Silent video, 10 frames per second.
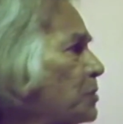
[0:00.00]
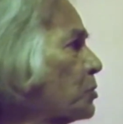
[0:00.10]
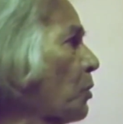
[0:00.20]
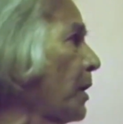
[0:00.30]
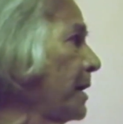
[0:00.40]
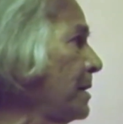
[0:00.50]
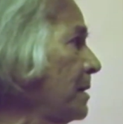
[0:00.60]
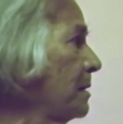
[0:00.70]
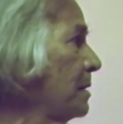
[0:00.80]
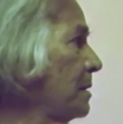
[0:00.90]
destroyed
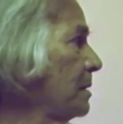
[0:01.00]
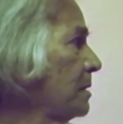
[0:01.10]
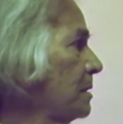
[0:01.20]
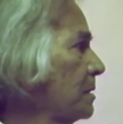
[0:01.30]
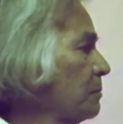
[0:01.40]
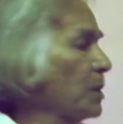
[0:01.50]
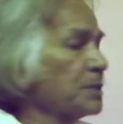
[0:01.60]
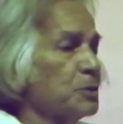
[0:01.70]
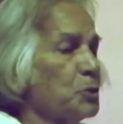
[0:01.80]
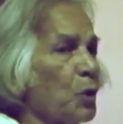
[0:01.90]

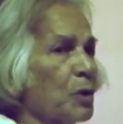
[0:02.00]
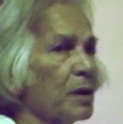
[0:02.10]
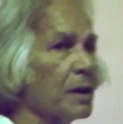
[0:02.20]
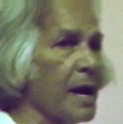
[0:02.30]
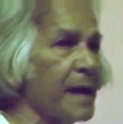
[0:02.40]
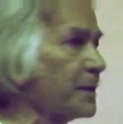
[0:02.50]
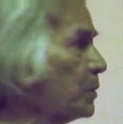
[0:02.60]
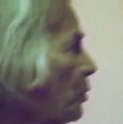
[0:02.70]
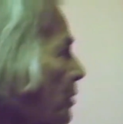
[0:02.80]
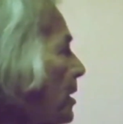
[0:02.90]
because the Joker
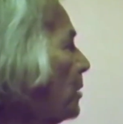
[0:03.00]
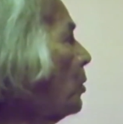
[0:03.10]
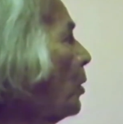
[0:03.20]
handed over in a